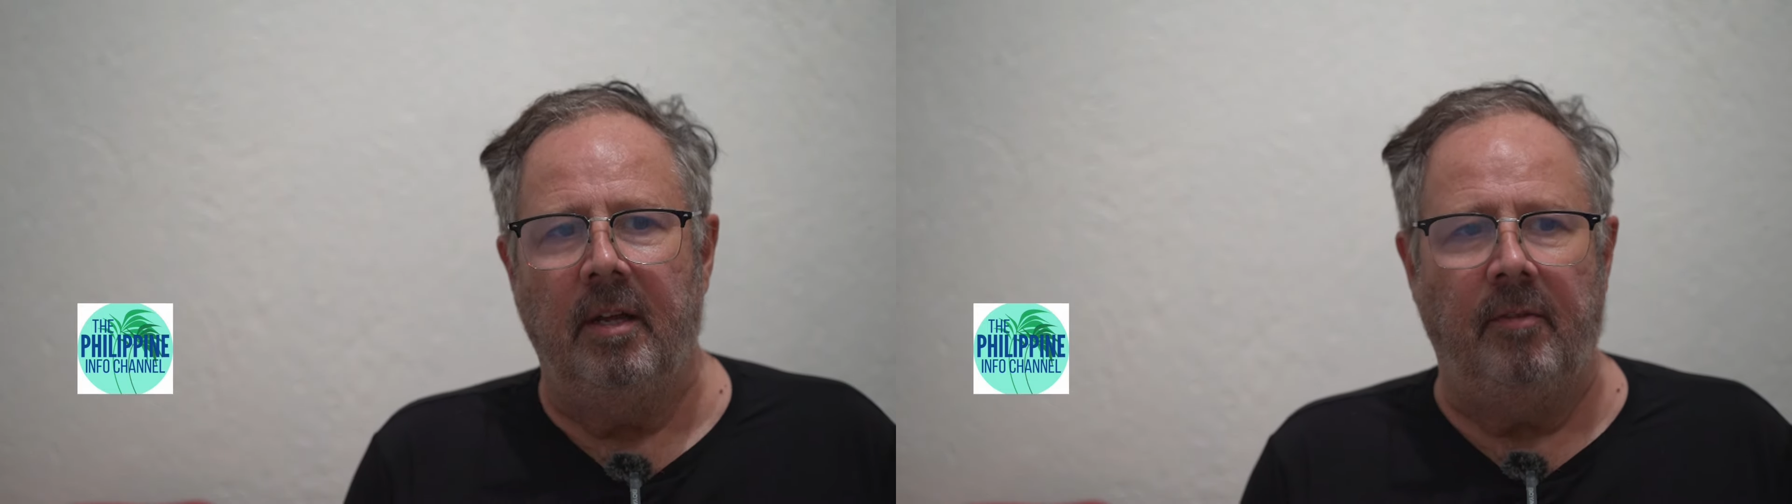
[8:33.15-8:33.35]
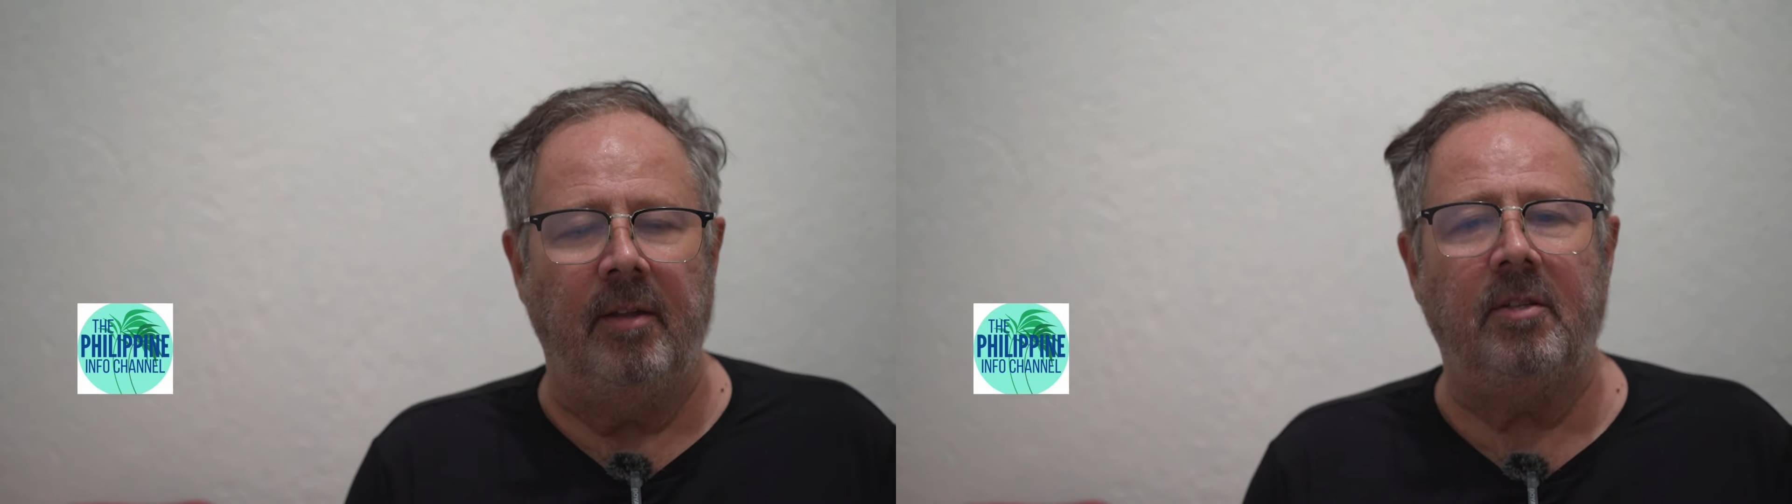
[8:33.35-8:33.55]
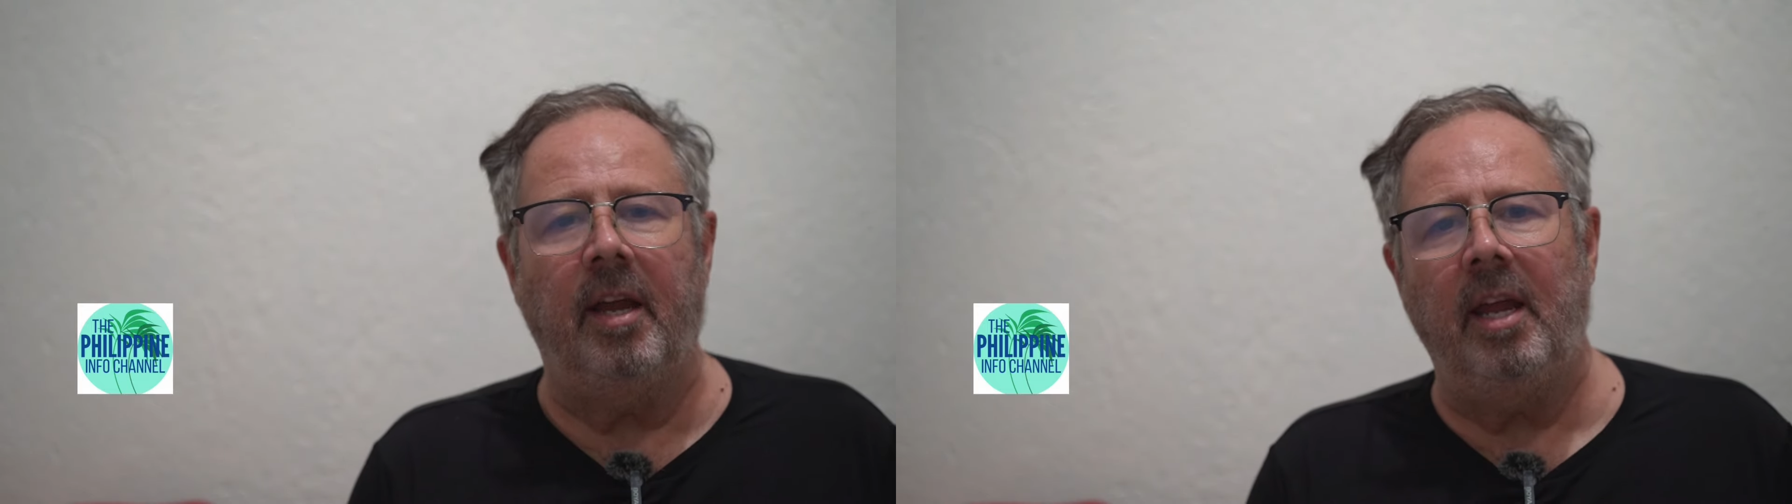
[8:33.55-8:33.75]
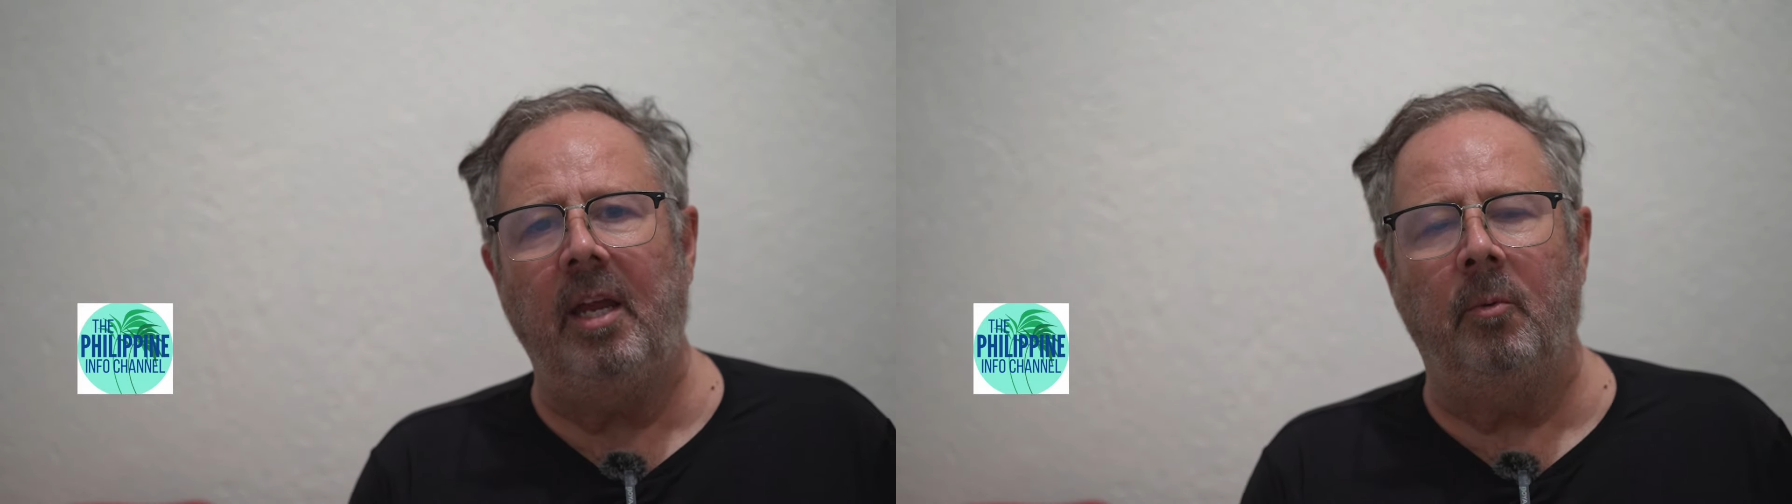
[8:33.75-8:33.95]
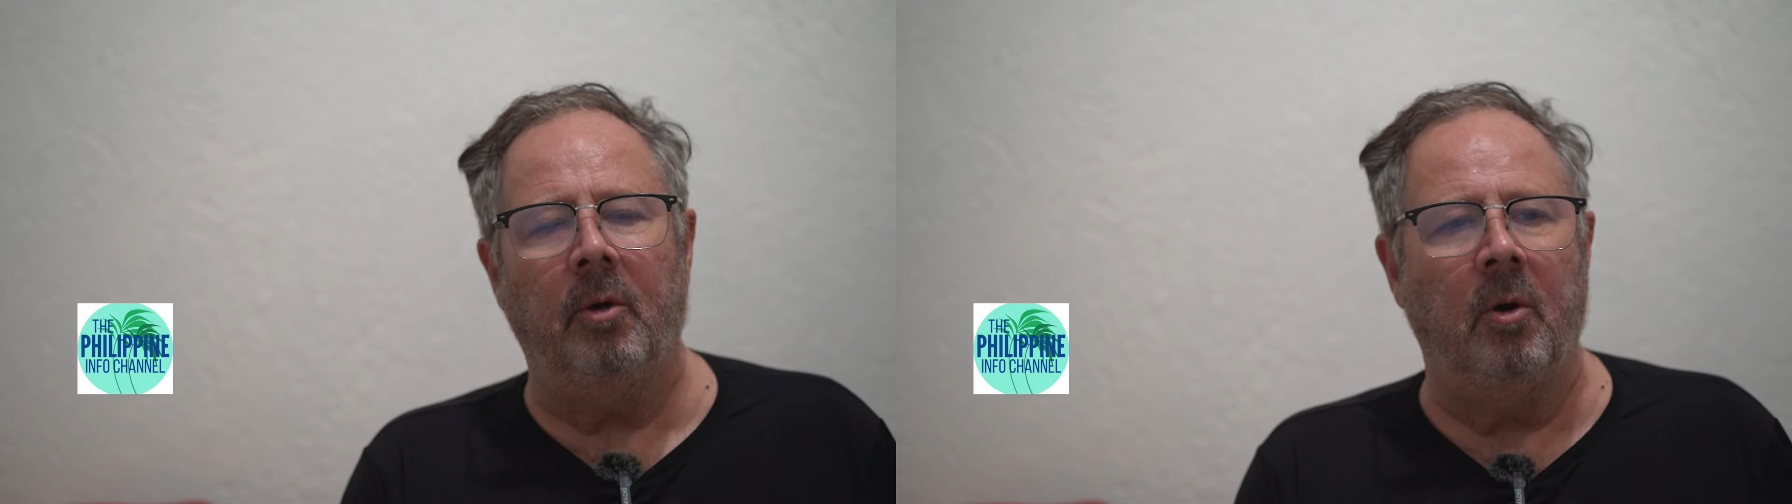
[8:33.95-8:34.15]
And they'd say,
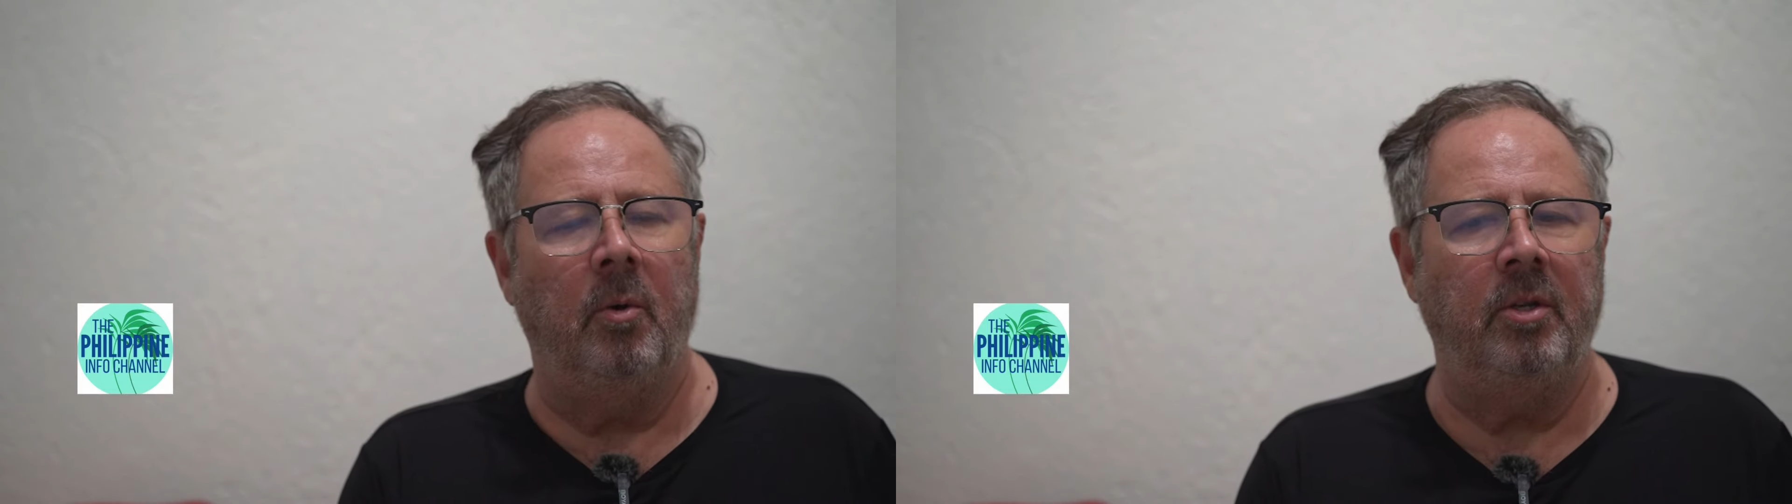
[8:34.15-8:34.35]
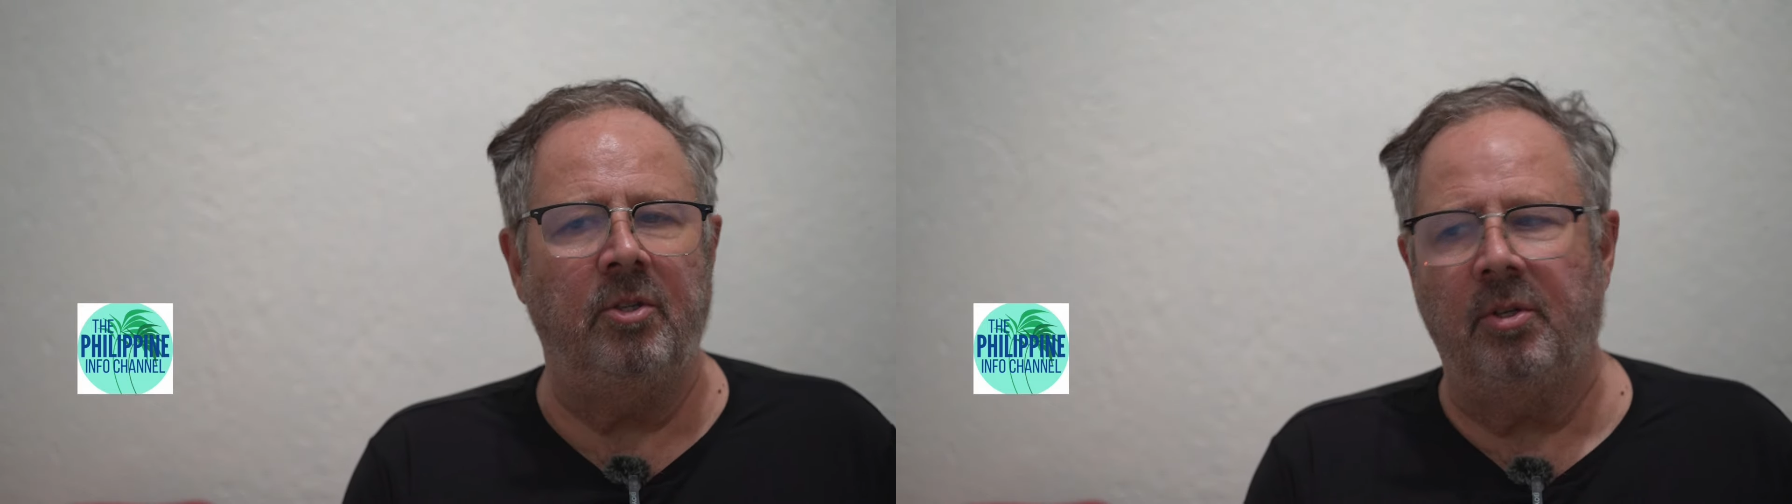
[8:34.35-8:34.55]
hey, we're going